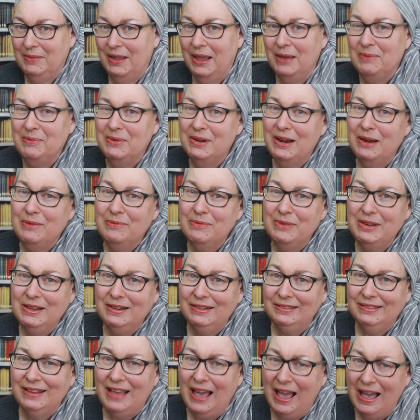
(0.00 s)
And when I read
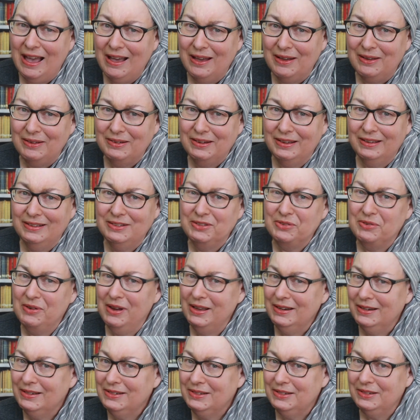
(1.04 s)
aloud and
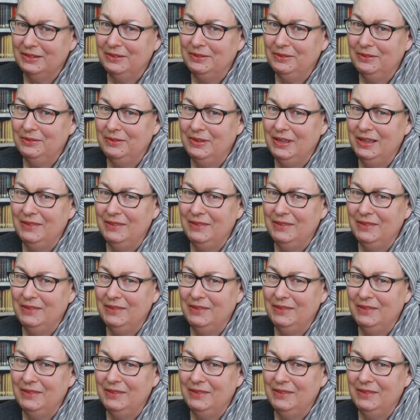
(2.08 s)
try to do